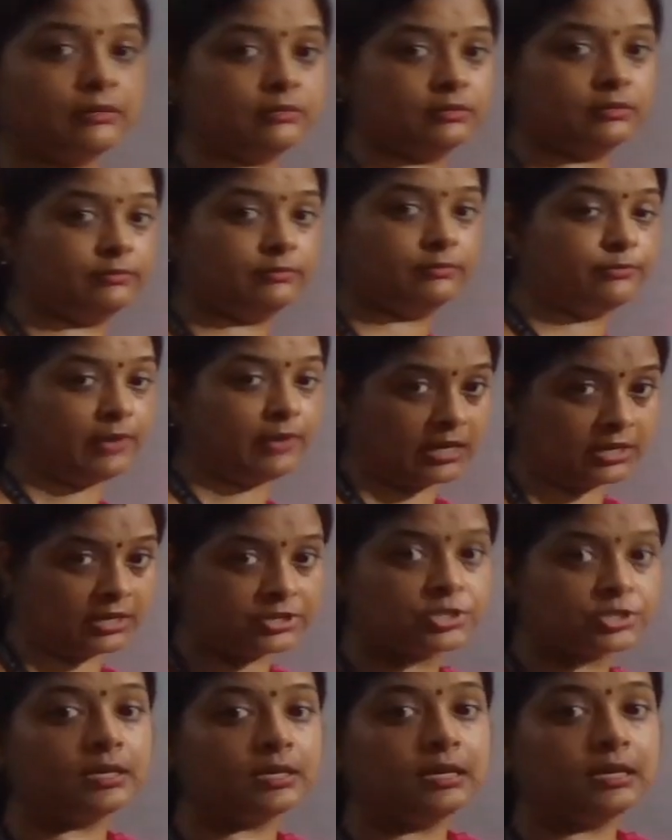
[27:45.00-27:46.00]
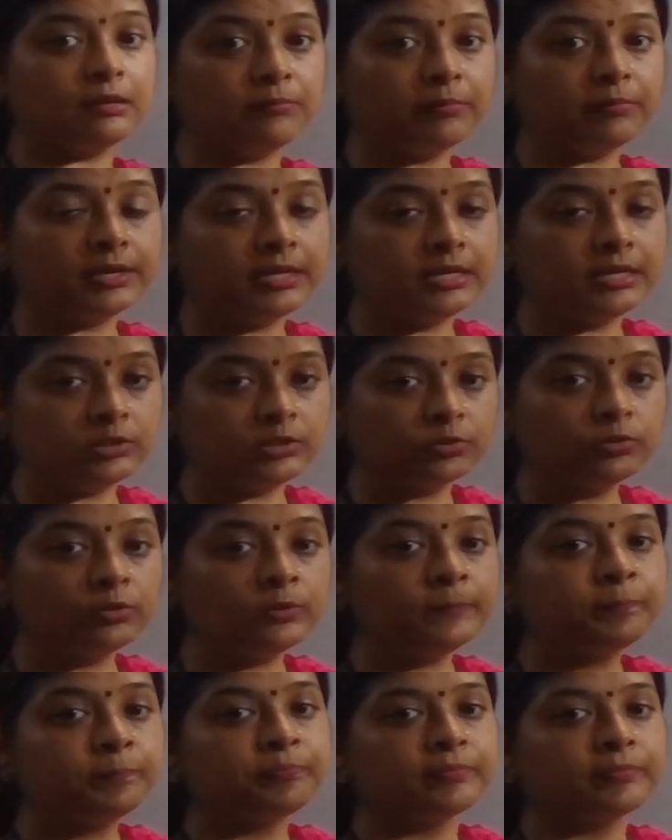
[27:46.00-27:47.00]
fractional number
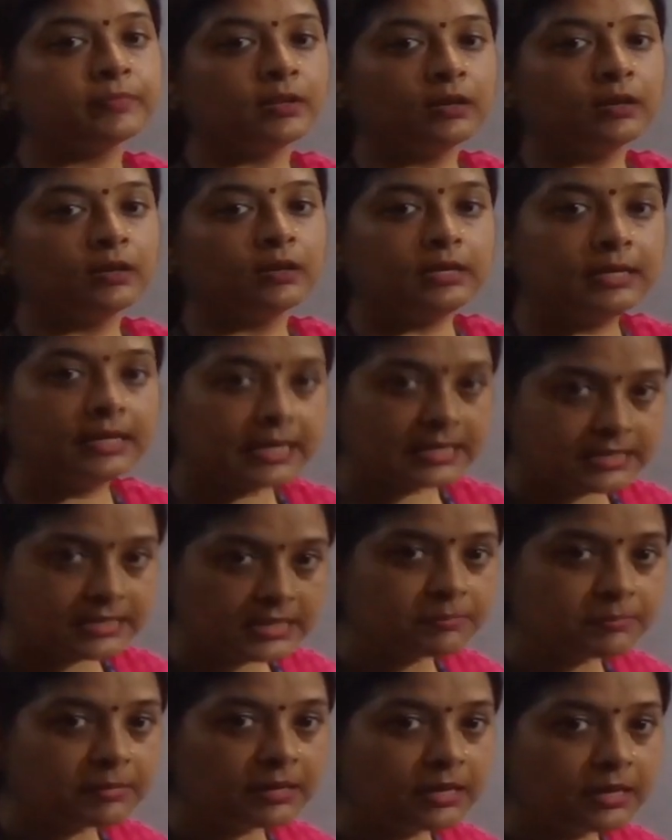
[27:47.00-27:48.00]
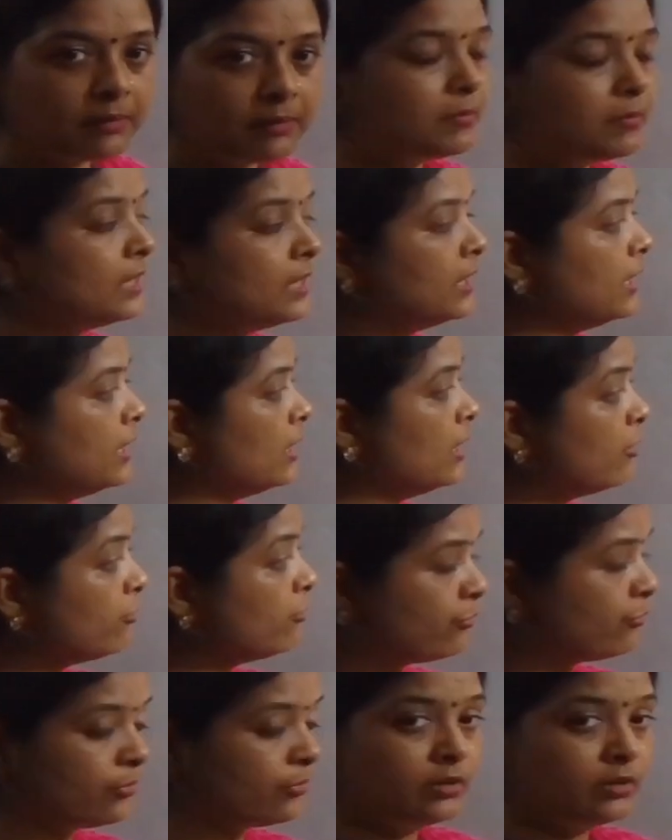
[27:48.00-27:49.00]
into decimal number
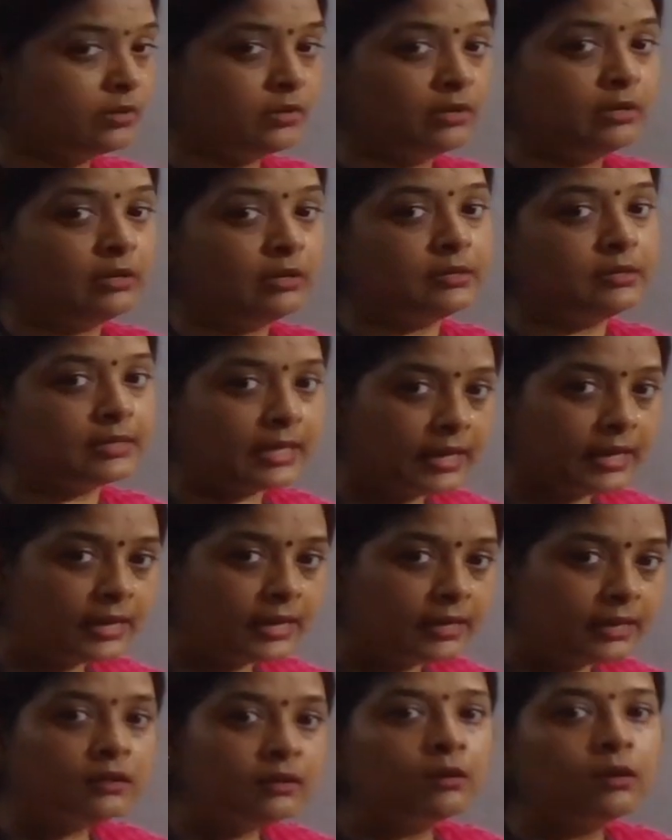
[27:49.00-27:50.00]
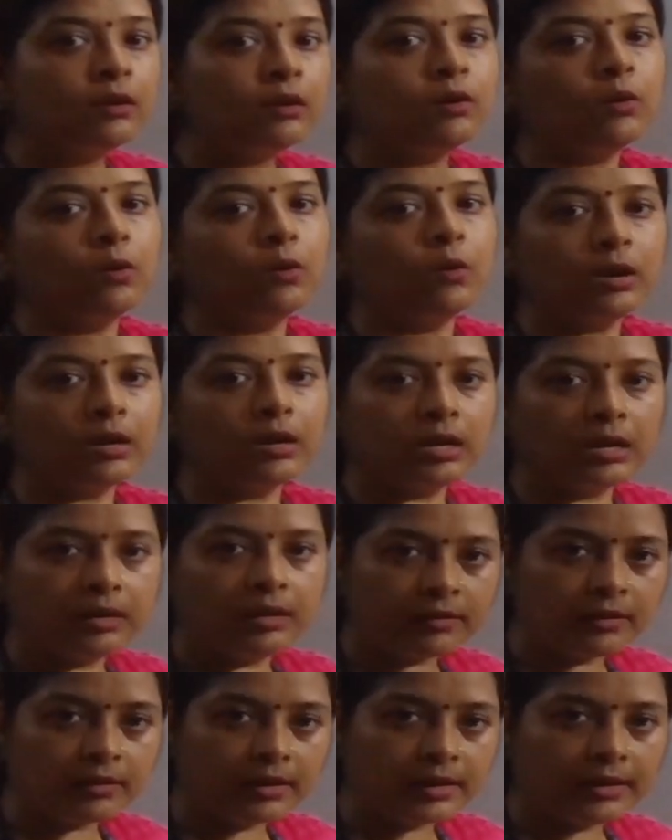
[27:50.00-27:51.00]
if 10 or
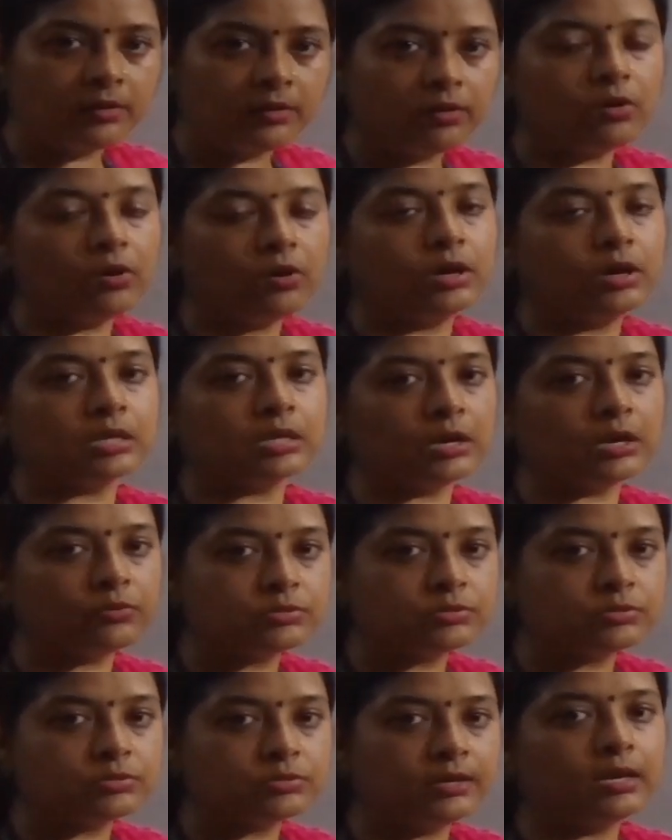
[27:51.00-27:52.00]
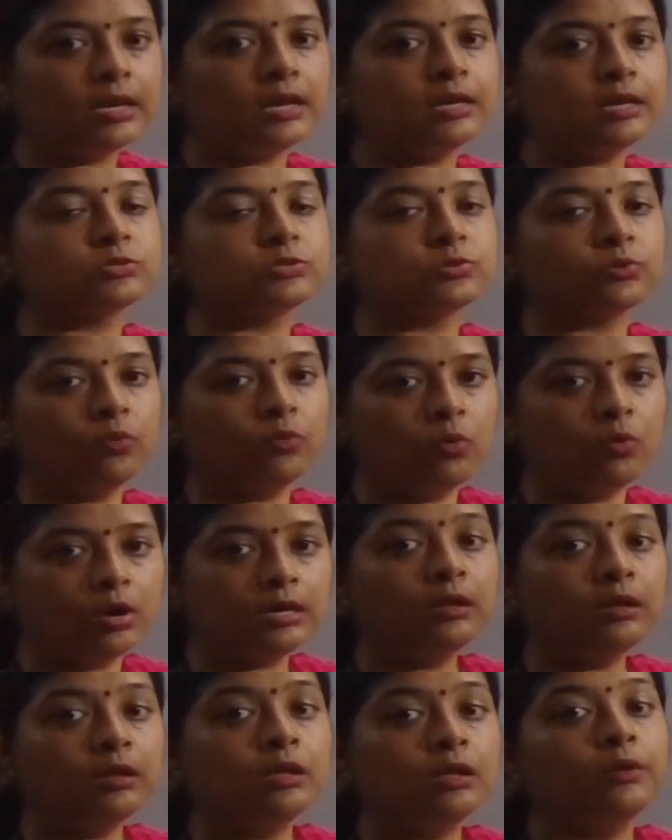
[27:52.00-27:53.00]
100 or 1000 and so
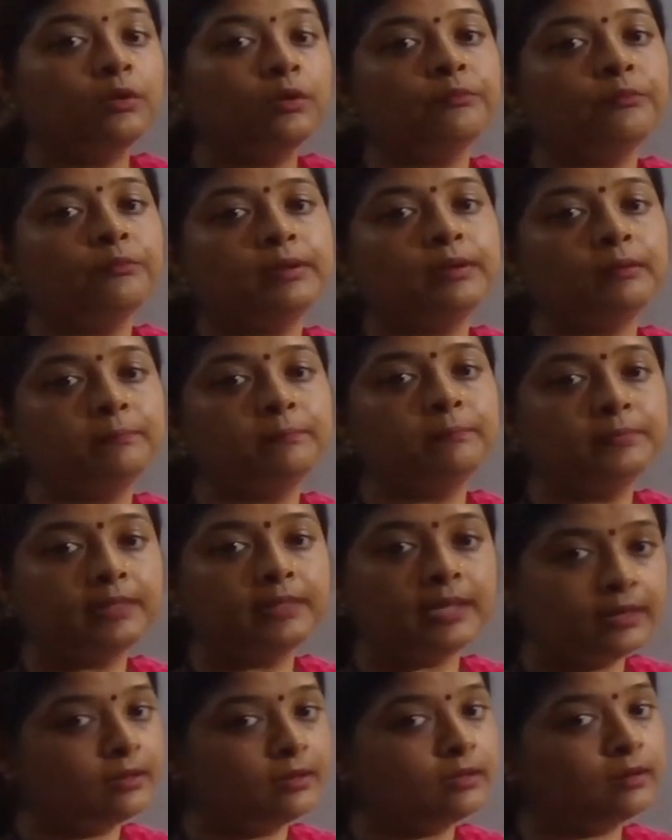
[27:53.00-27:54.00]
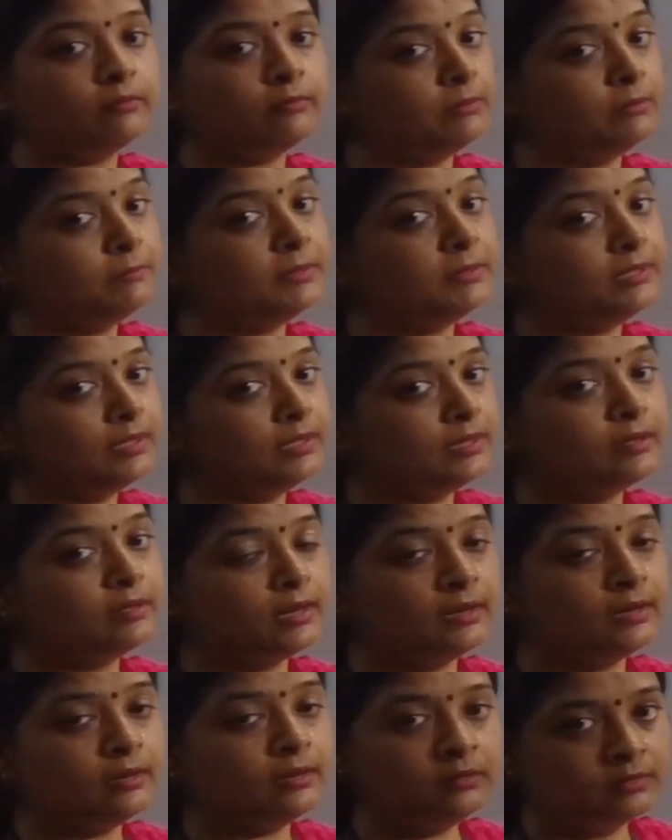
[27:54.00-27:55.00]
on will be there
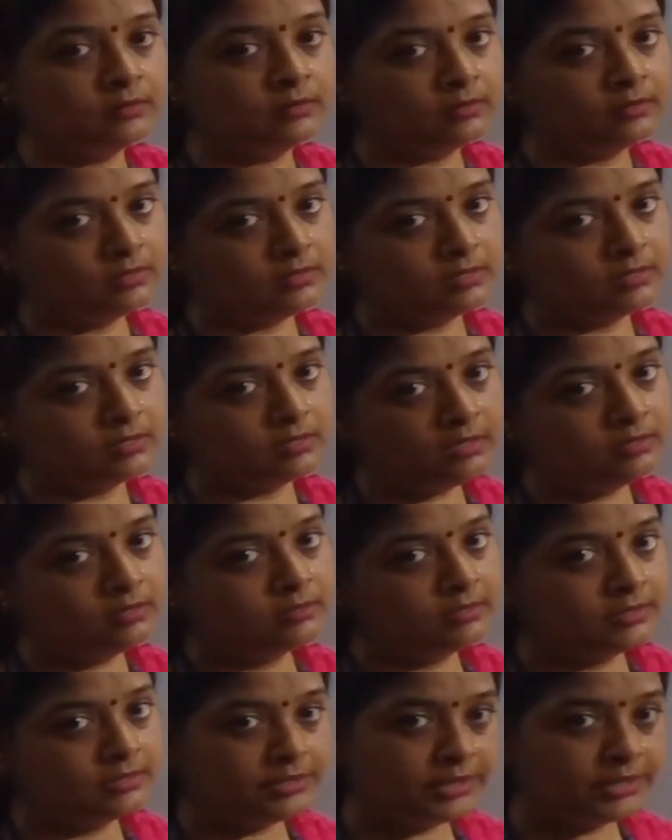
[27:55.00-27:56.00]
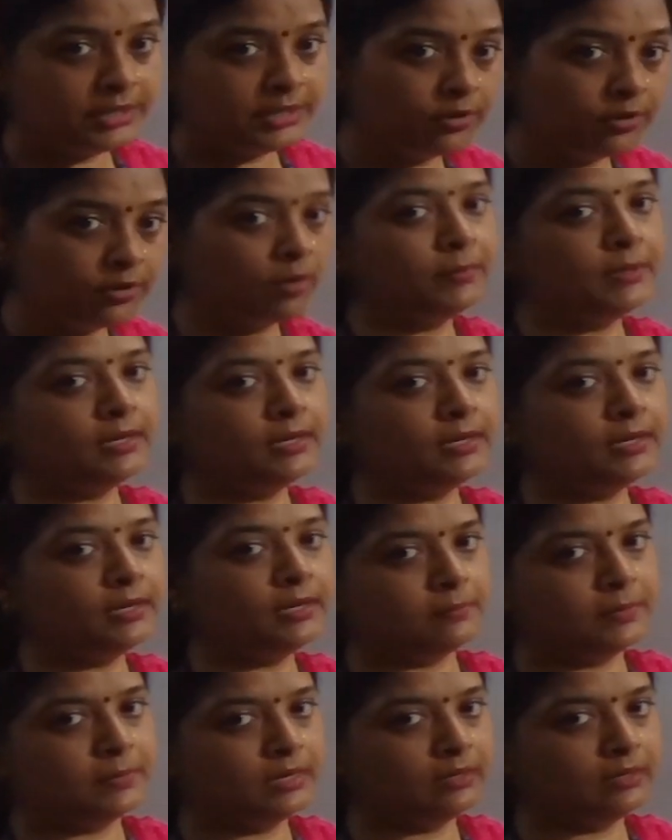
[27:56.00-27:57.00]
in the denominator
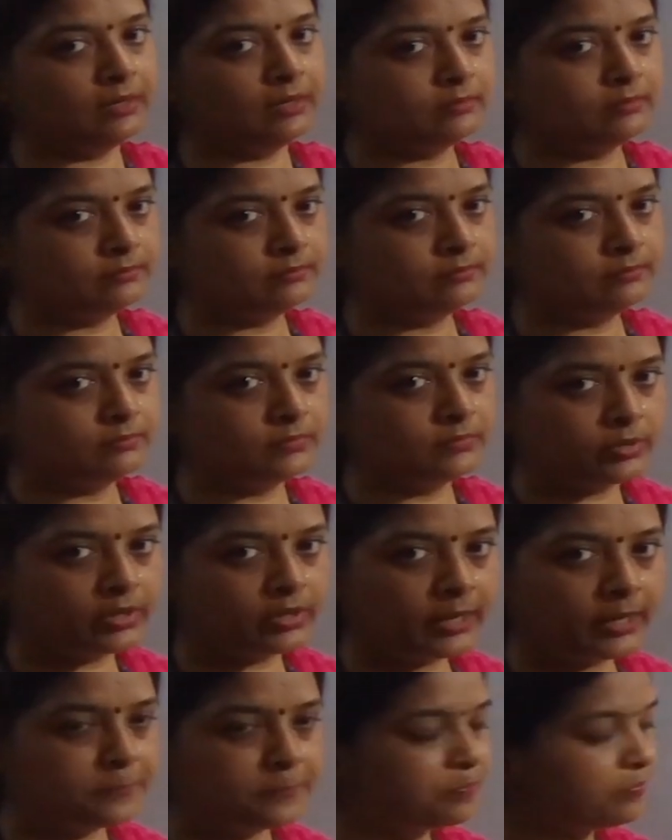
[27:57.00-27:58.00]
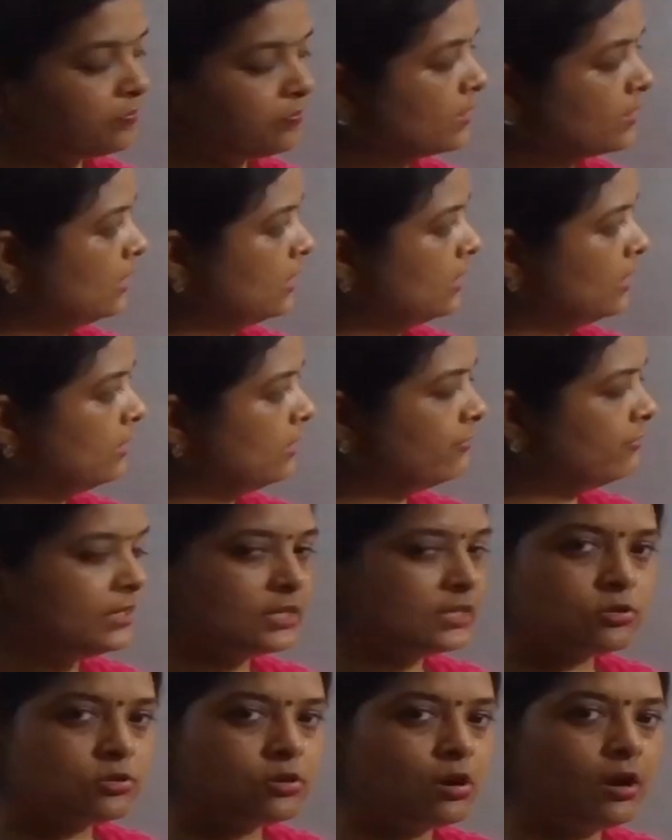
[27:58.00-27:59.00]
part. Okay, if it is
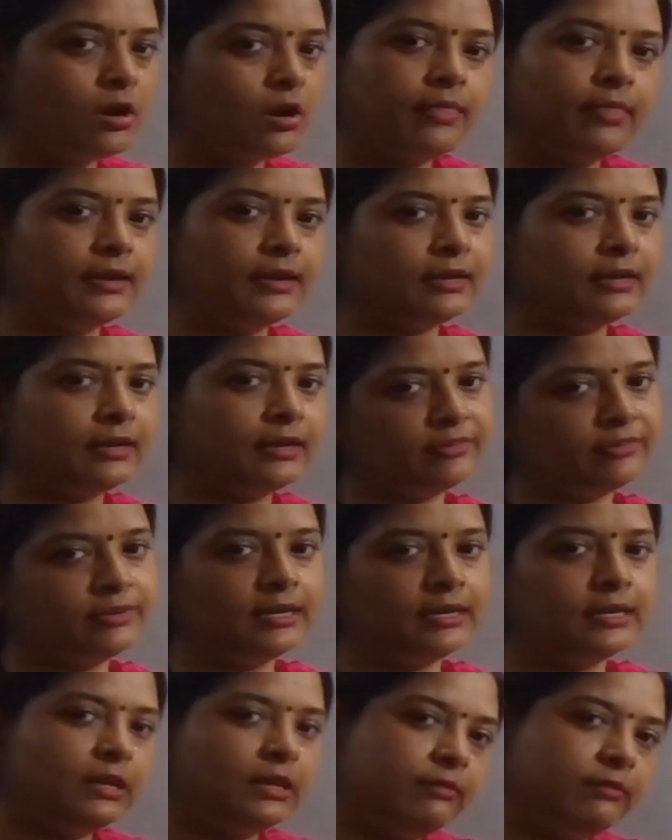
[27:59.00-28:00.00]
not, then definitely we